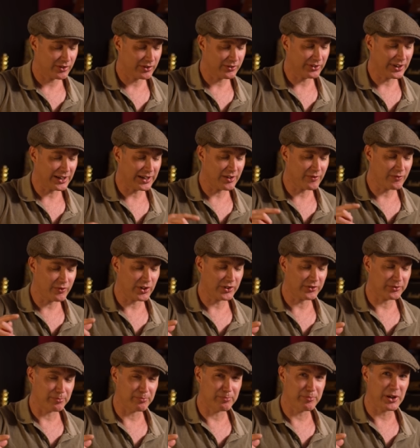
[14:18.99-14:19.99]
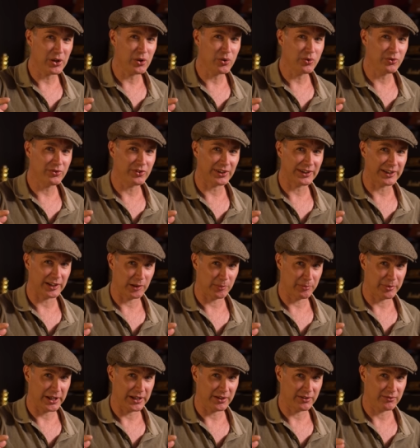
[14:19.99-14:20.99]
The second verse builds a little
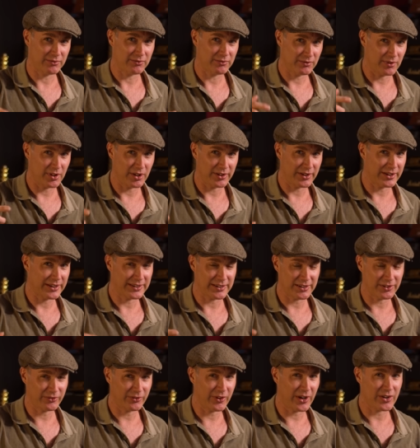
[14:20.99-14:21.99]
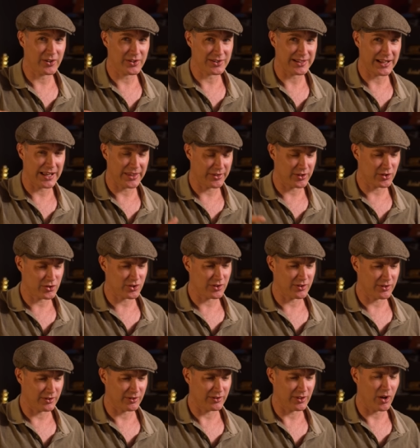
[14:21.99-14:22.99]
bit on as far as like
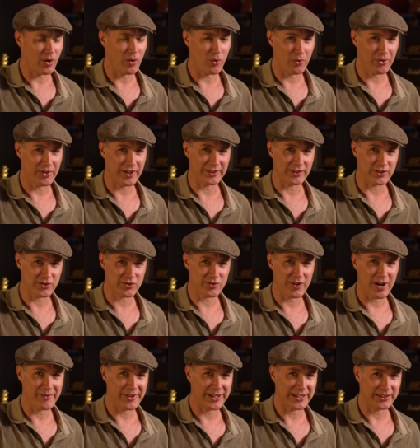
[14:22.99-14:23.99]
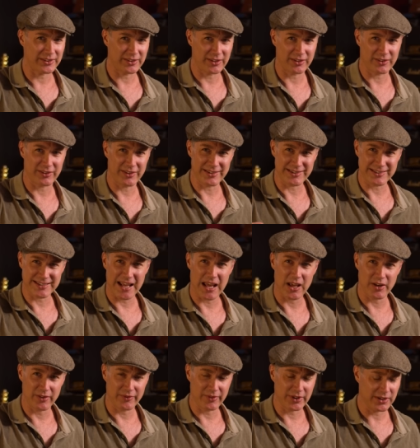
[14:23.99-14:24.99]
the the whole thing, the strumming and the the
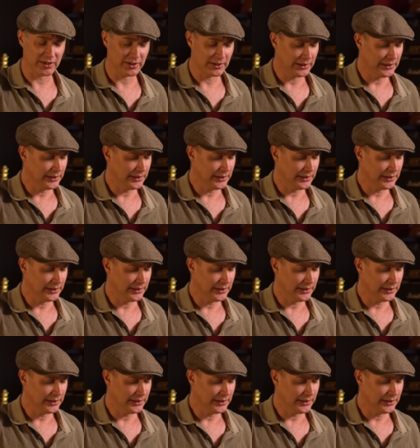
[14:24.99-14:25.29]
sound of it.